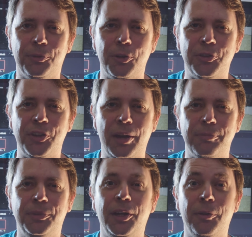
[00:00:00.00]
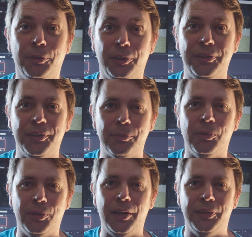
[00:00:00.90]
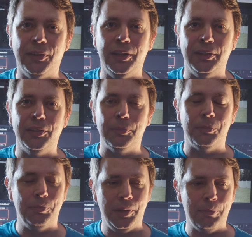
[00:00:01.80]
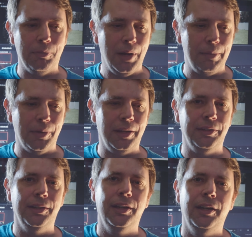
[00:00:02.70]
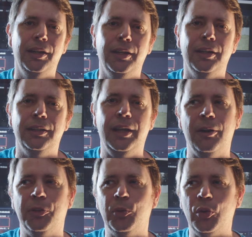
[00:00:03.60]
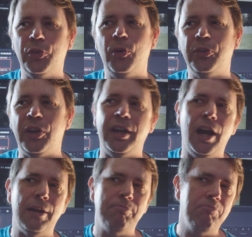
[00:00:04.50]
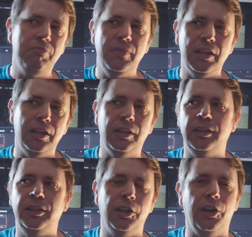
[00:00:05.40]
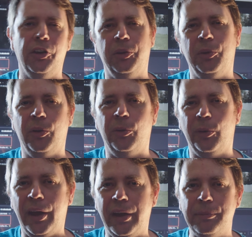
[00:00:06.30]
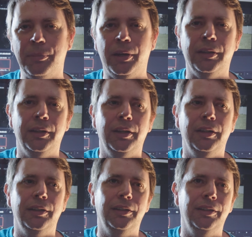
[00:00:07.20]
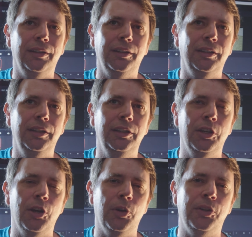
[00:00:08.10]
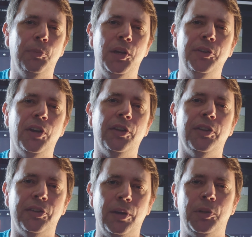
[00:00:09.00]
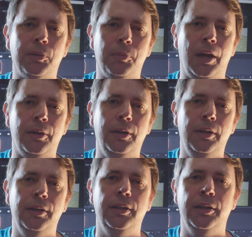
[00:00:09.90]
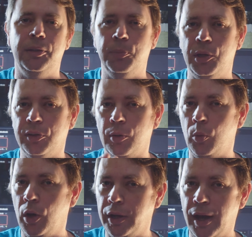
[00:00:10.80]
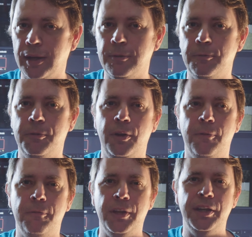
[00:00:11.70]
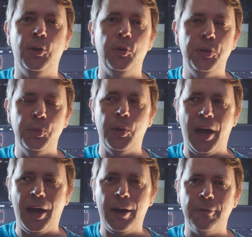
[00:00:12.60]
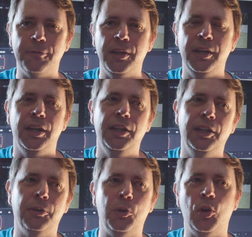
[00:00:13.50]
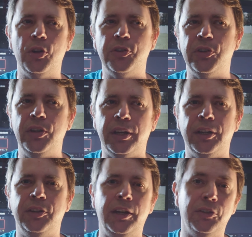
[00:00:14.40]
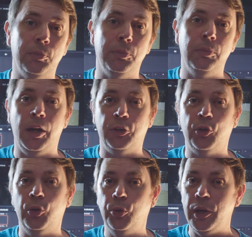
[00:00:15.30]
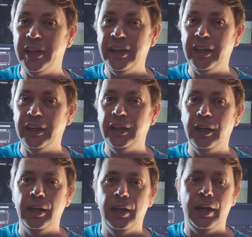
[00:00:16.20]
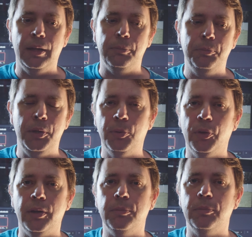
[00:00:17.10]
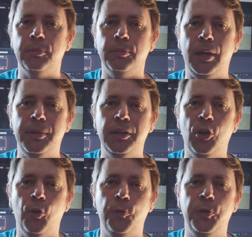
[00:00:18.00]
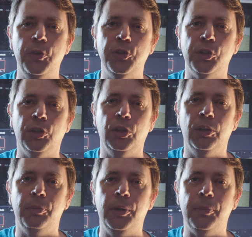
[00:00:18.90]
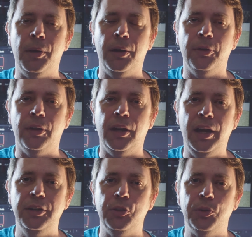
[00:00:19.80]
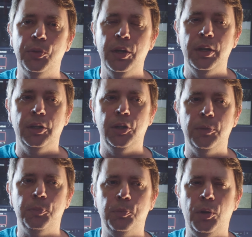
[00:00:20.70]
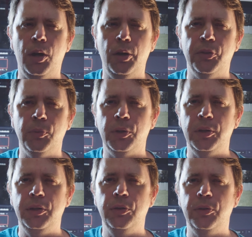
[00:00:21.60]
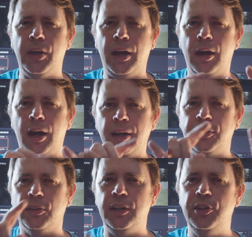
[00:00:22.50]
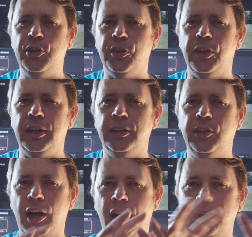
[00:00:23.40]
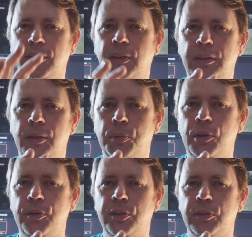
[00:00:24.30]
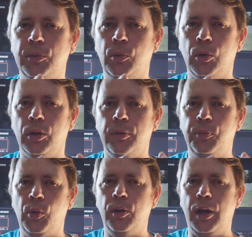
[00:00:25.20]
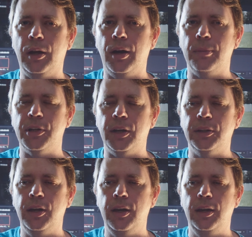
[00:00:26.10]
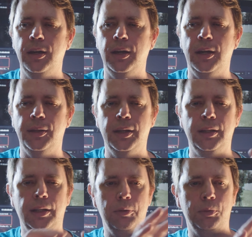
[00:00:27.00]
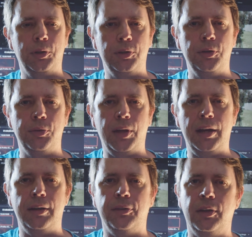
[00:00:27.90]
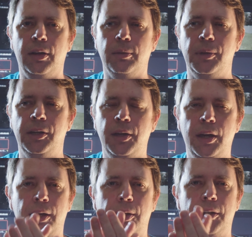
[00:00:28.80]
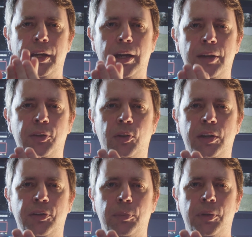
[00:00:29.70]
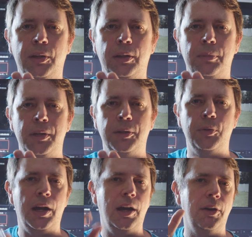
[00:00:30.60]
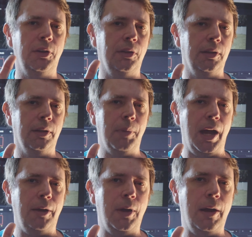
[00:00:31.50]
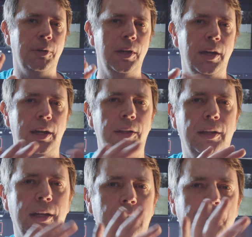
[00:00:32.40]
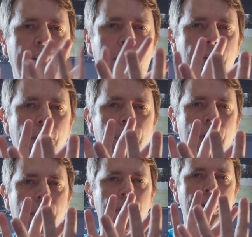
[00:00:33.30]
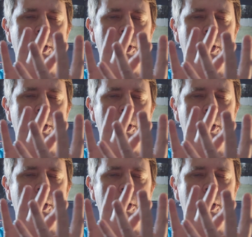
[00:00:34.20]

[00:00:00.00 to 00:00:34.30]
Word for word: the first time definitely simplifies things in, in my mind. Now, the results I got, eh, you know, they were all right, but, you know, it depends on the subject matter. It depends on what kind of video you have, and then, of course, it can take some extra tweaking, and people that maybe know Fusion a little bit better than I do could possibly use that isolation thing to isolate the person or foreground object, and then they could use that as an element, and then they isolate something in the midground and then the background, and then they could take all those uh,